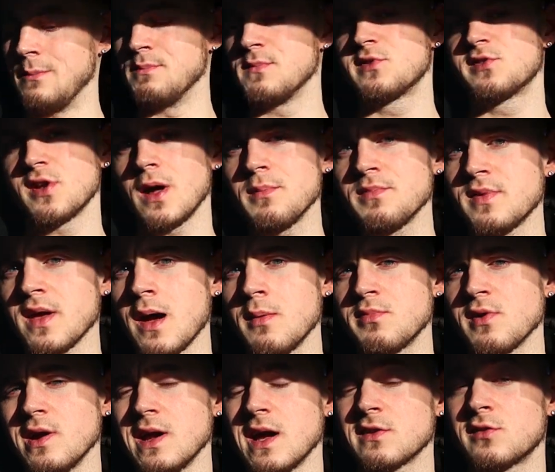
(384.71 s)

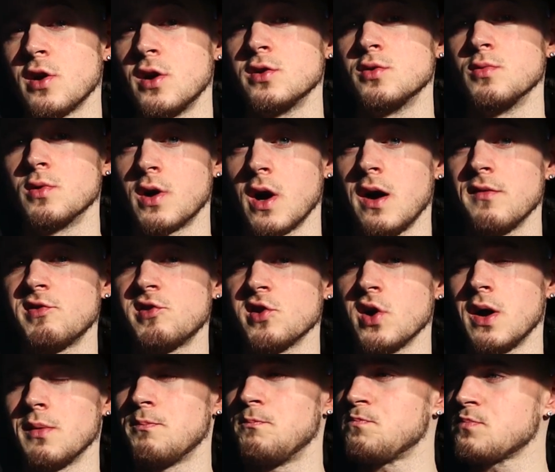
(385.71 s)
Sometimes I like to go to a coffee
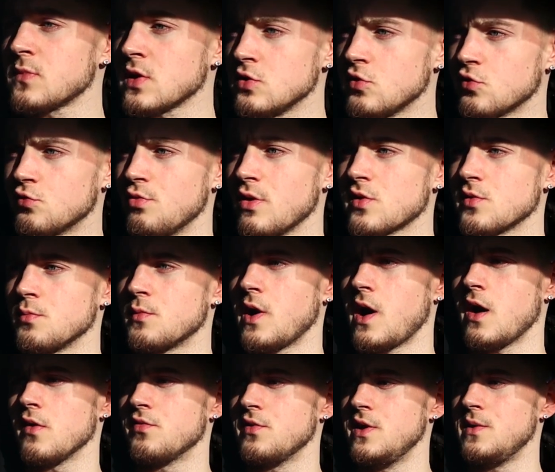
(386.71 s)
shop, just drink some
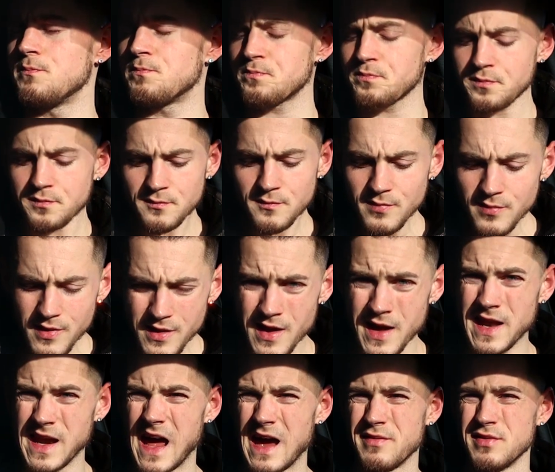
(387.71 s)
coffee
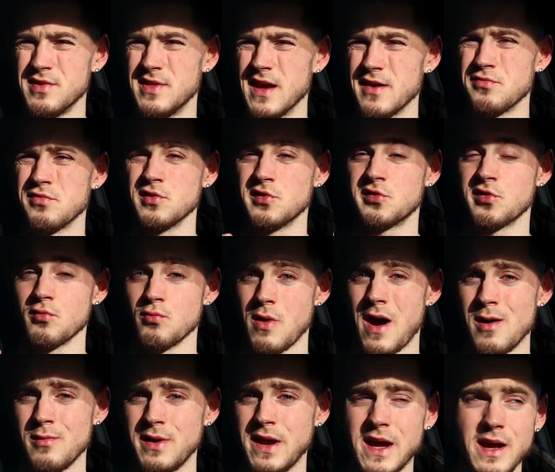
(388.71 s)
and have a different
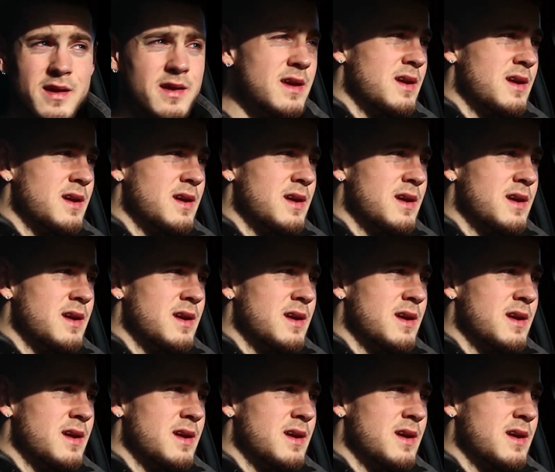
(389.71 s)
surrounding